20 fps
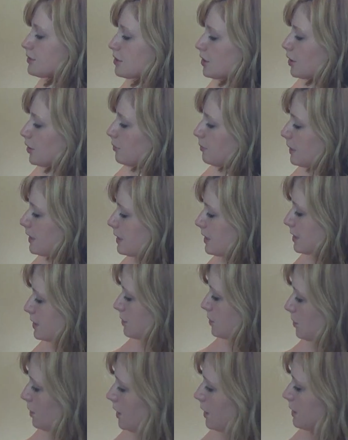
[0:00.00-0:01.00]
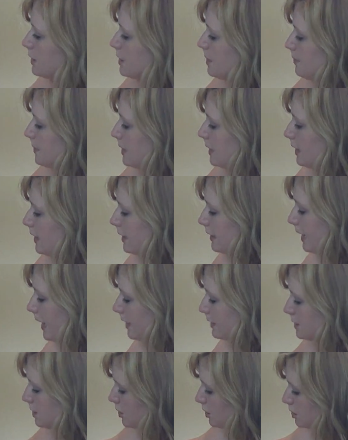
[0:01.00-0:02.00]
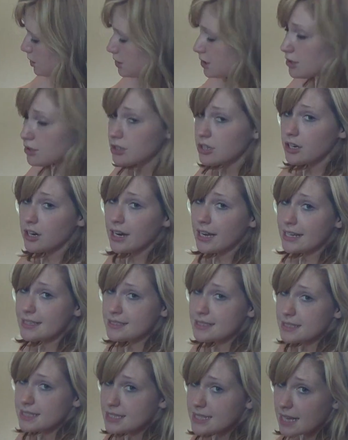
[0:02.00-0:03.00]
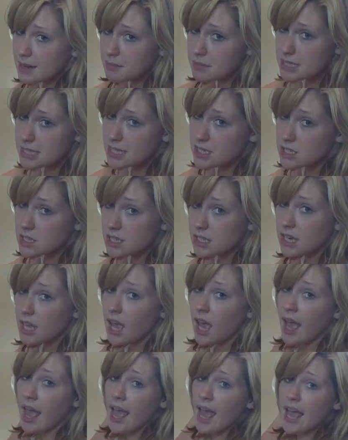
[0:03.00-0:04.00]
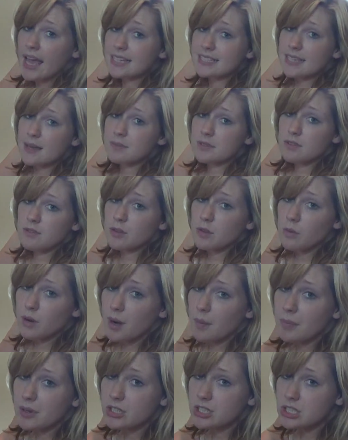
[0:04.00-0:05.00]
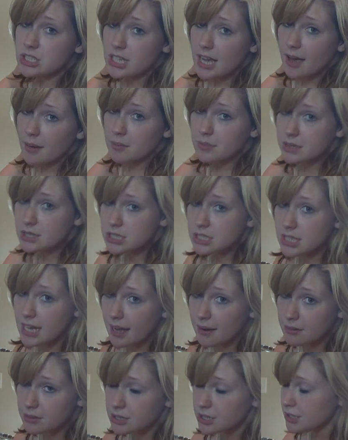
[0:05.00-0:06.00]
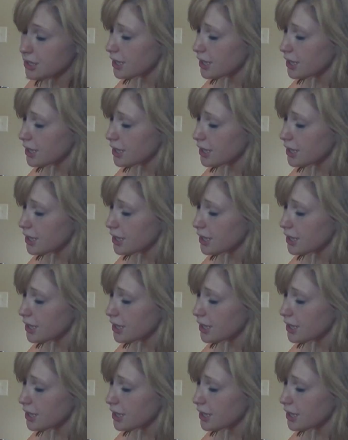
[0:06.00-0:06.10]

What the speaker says: surface or something like that. So you still do your hands in the same position, except if you want to push down with your